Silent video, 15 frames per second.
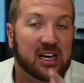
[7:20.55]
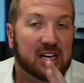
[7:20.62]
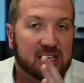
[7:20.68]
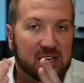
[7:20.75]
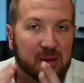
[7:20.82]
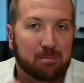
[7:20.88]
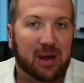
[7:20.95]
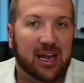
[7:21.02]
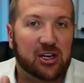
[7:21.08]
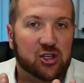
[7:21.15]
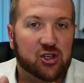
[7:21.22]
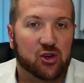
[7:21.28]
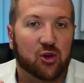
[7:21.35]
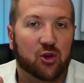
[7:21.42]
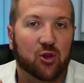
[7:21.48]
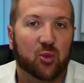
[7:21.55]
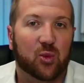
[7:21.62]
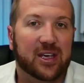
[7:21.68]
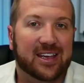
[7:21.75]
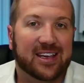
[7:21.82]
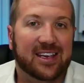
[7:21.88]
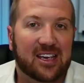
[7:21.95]
to make sure that we
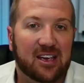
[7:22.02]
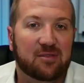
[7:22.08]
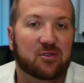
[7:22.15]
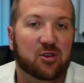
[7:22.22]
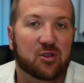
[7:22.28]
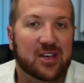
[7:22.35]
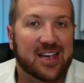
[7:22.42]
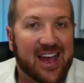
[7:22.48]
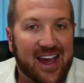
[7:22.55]
can give you the